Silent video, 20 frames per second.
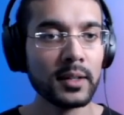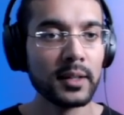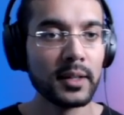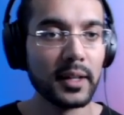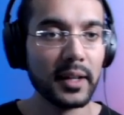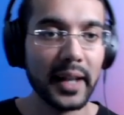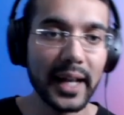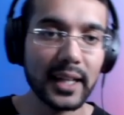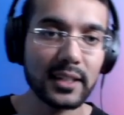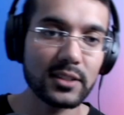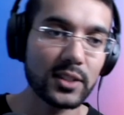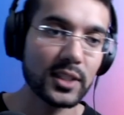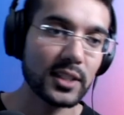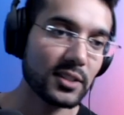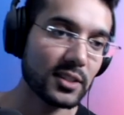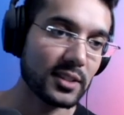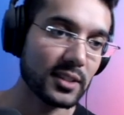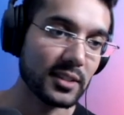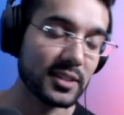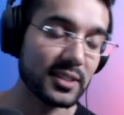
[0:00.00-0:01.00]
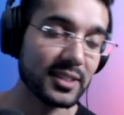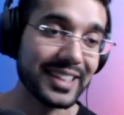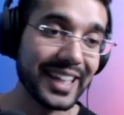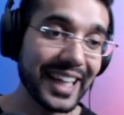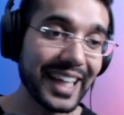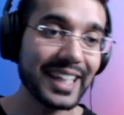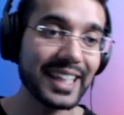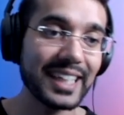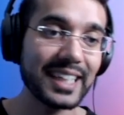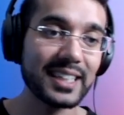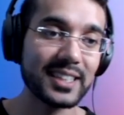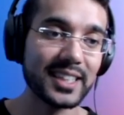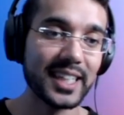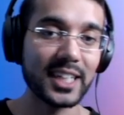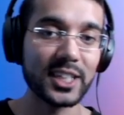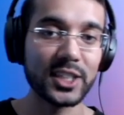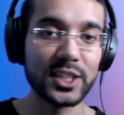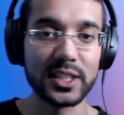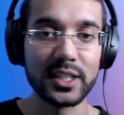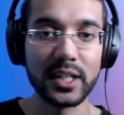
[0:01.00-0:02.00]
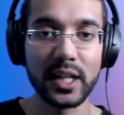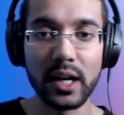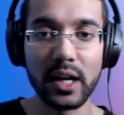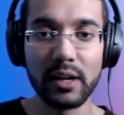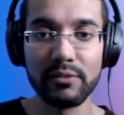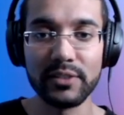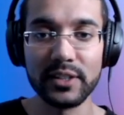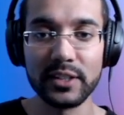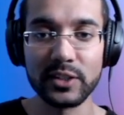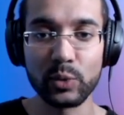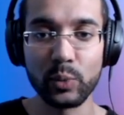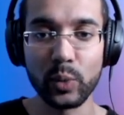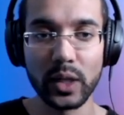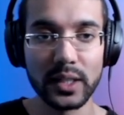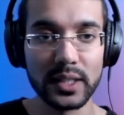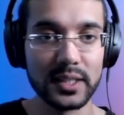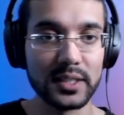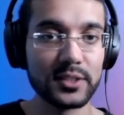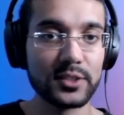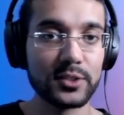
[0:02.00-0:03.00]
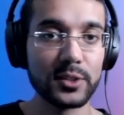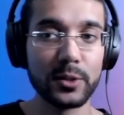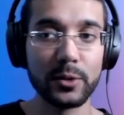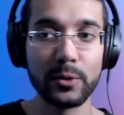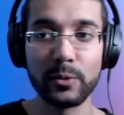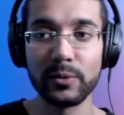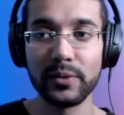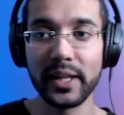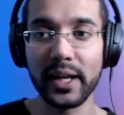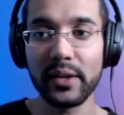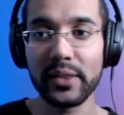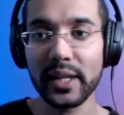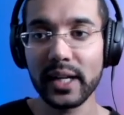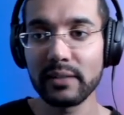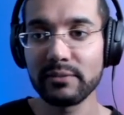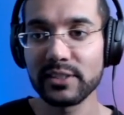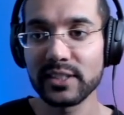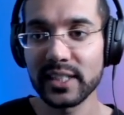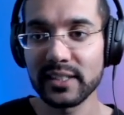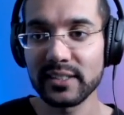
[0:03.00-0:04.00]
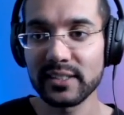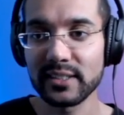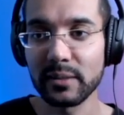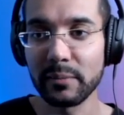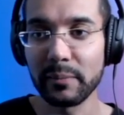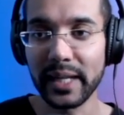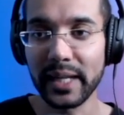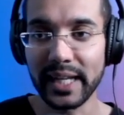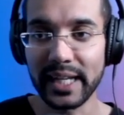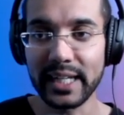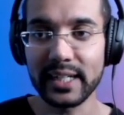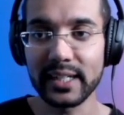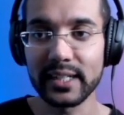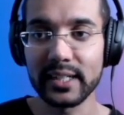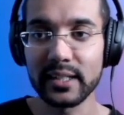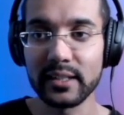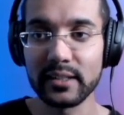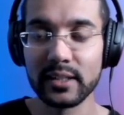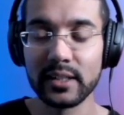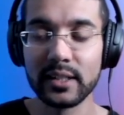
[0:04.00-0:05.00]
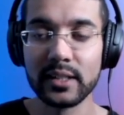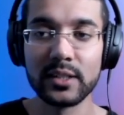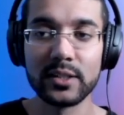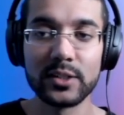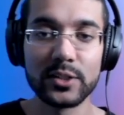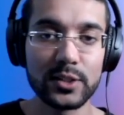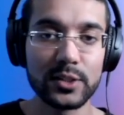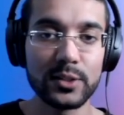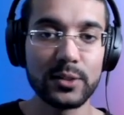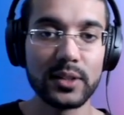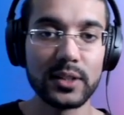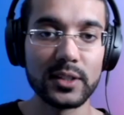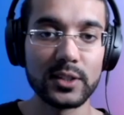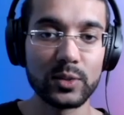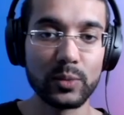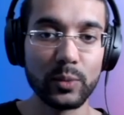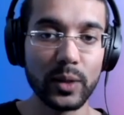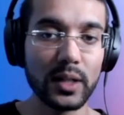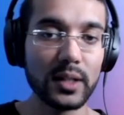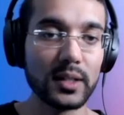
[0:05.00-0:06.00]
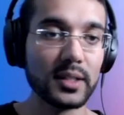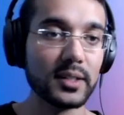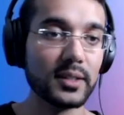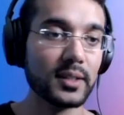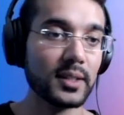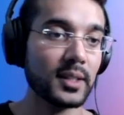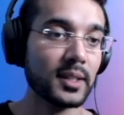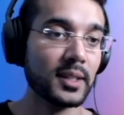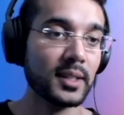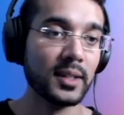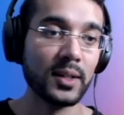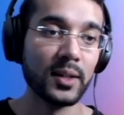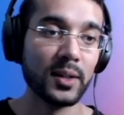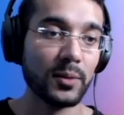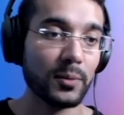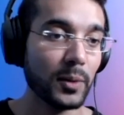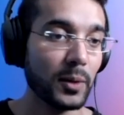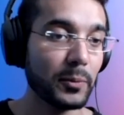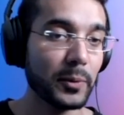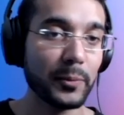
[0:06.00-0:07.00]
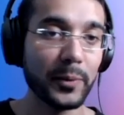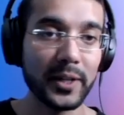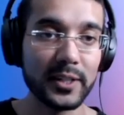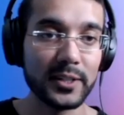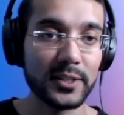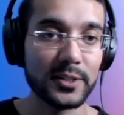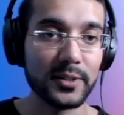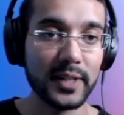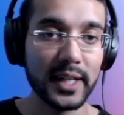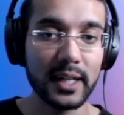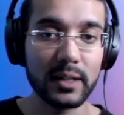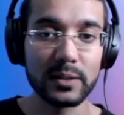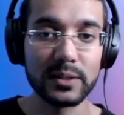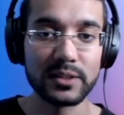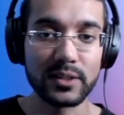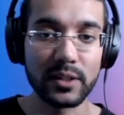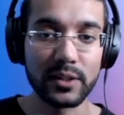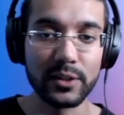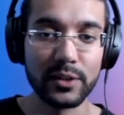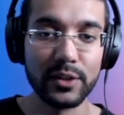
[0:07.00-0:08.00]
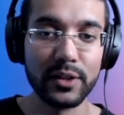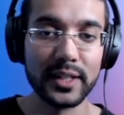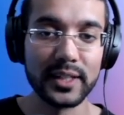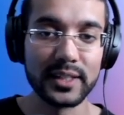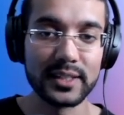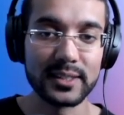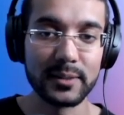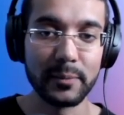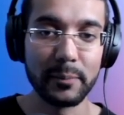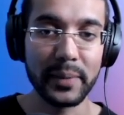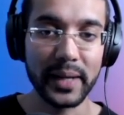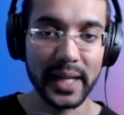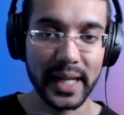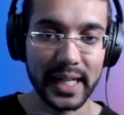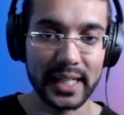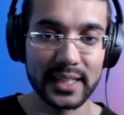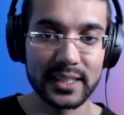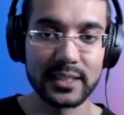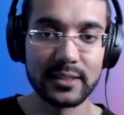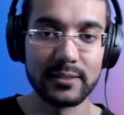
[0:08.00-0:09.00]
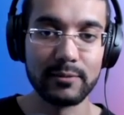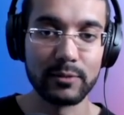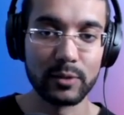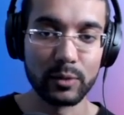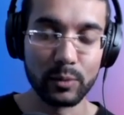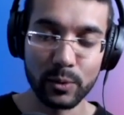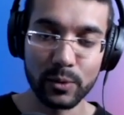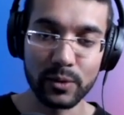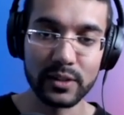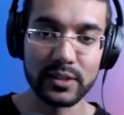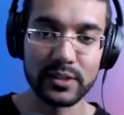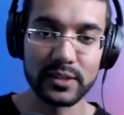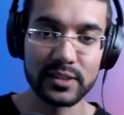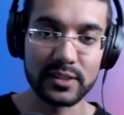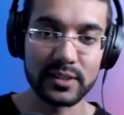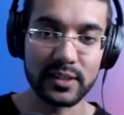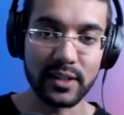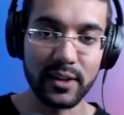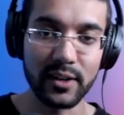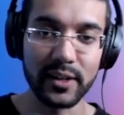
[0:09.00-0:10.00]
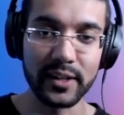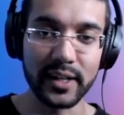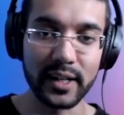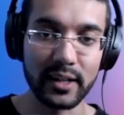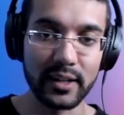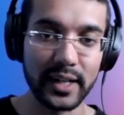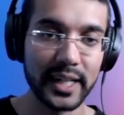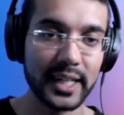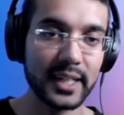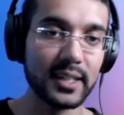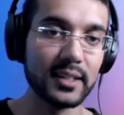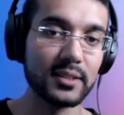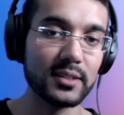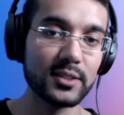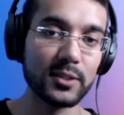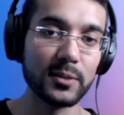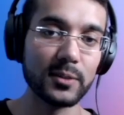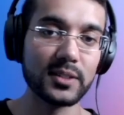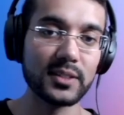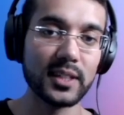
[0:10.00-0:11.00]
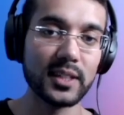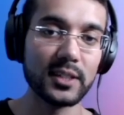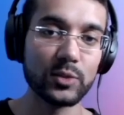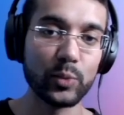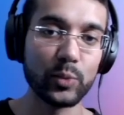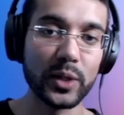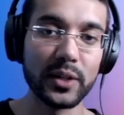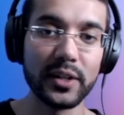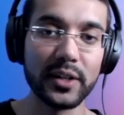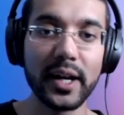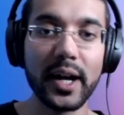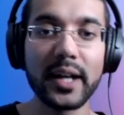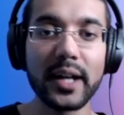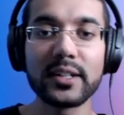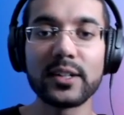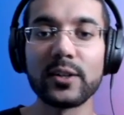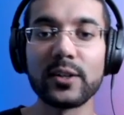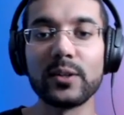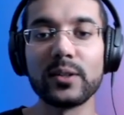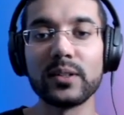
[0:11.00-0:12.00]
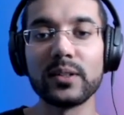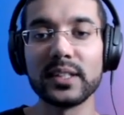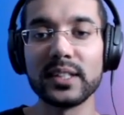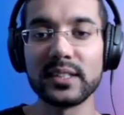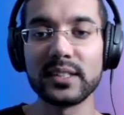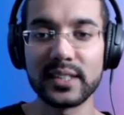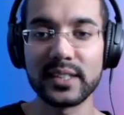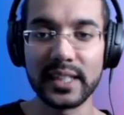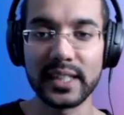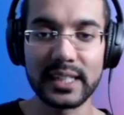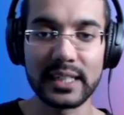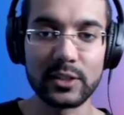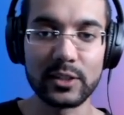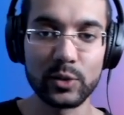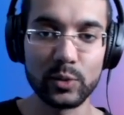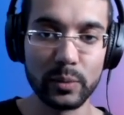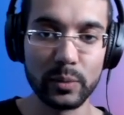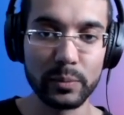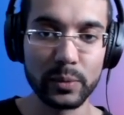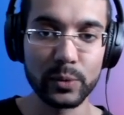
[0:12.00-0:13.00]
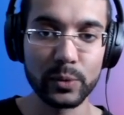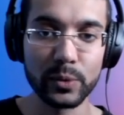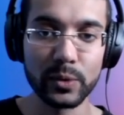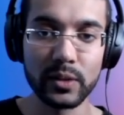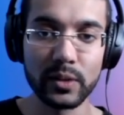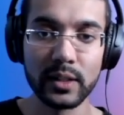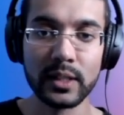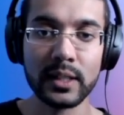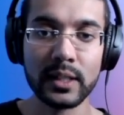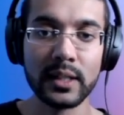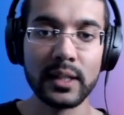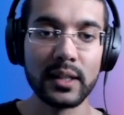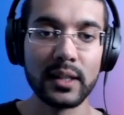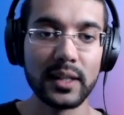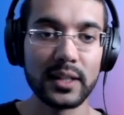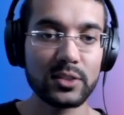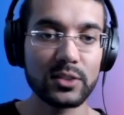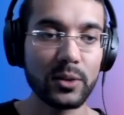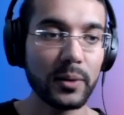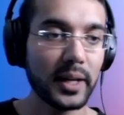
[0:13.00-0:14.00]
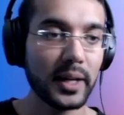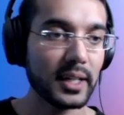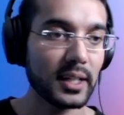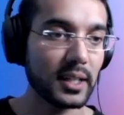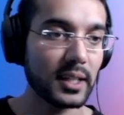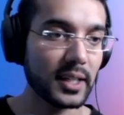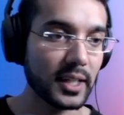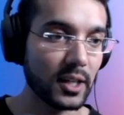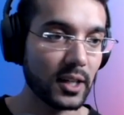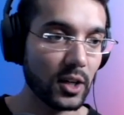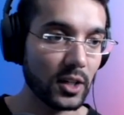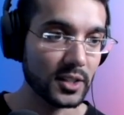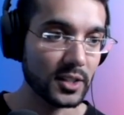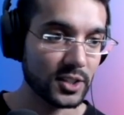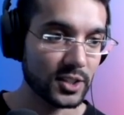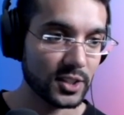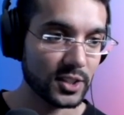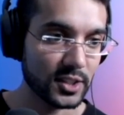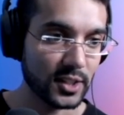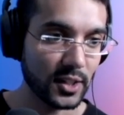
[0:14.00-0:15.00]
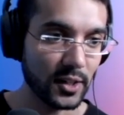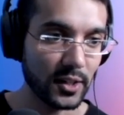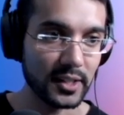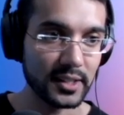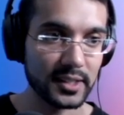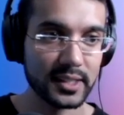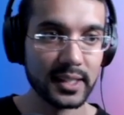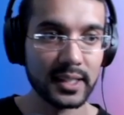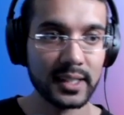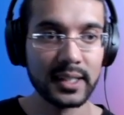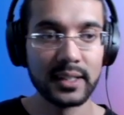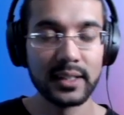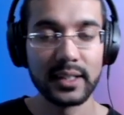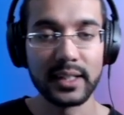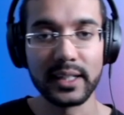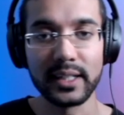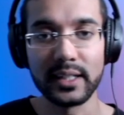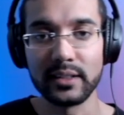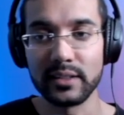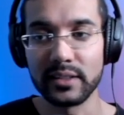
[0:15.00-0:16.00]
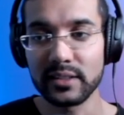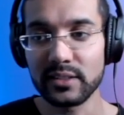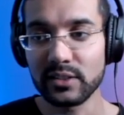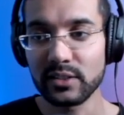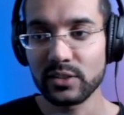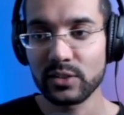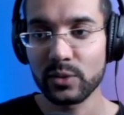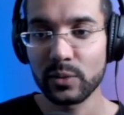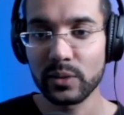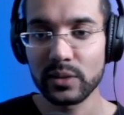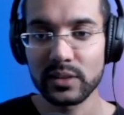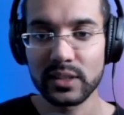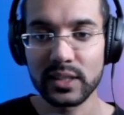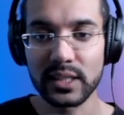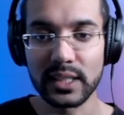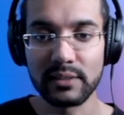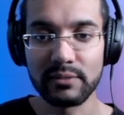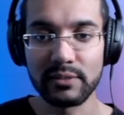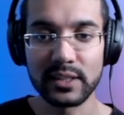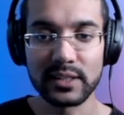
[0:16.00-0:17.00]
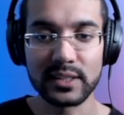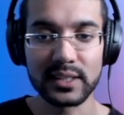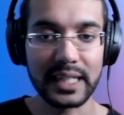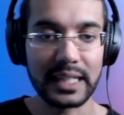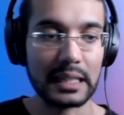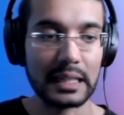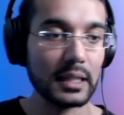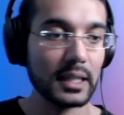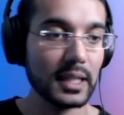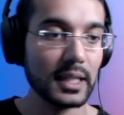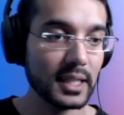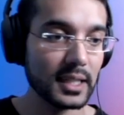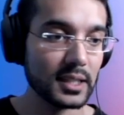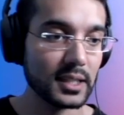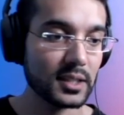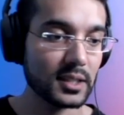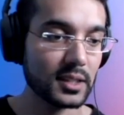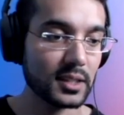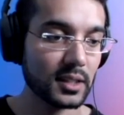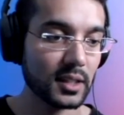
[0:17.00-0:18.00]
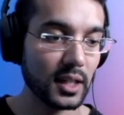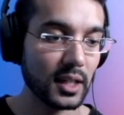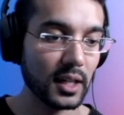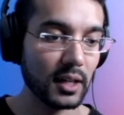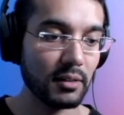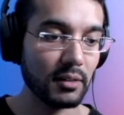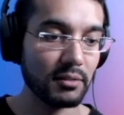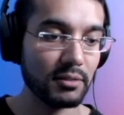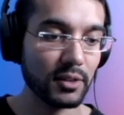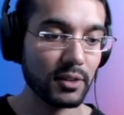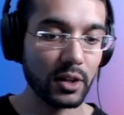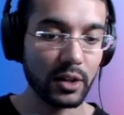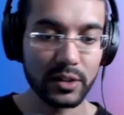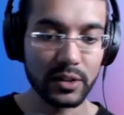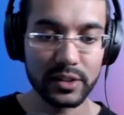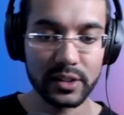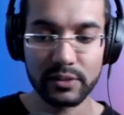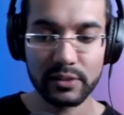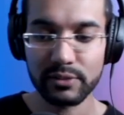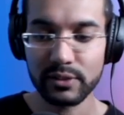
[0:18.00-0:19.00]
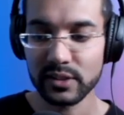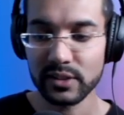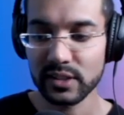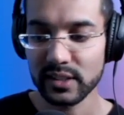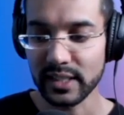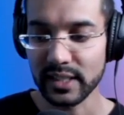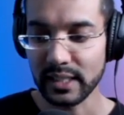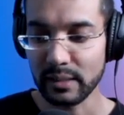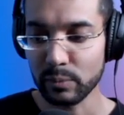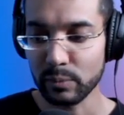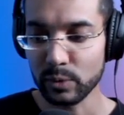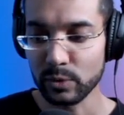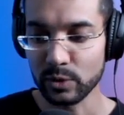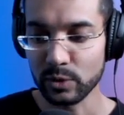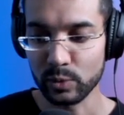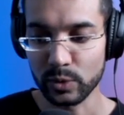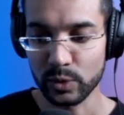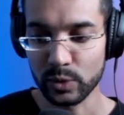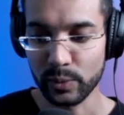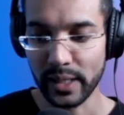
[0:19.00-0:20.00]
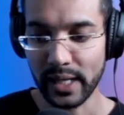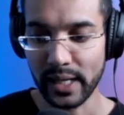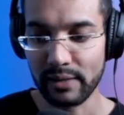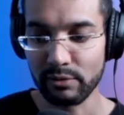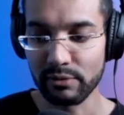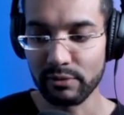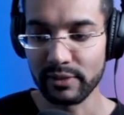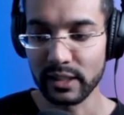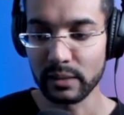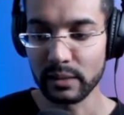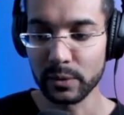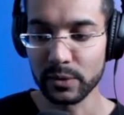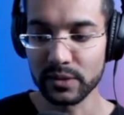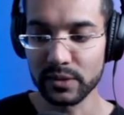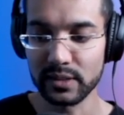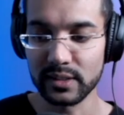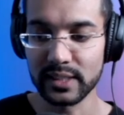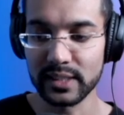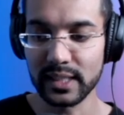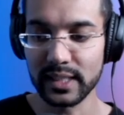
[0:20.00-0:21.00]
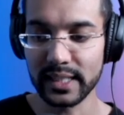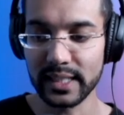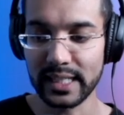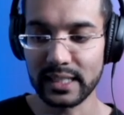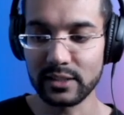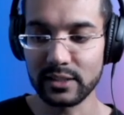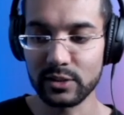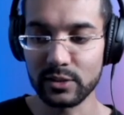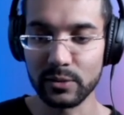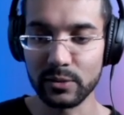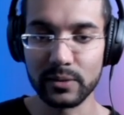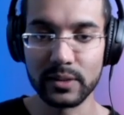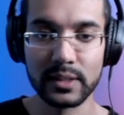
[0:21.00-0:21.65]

Next is the staking section of this wallet. So now that I've sent some A D A to this wallet, what we want to do now is start earning some passive rewards on our A D A. So it says we are not currently staking to a pool. Let's go ahead and click on start. And this is going to give us a list of all the different stake pools which we have available to delegate to.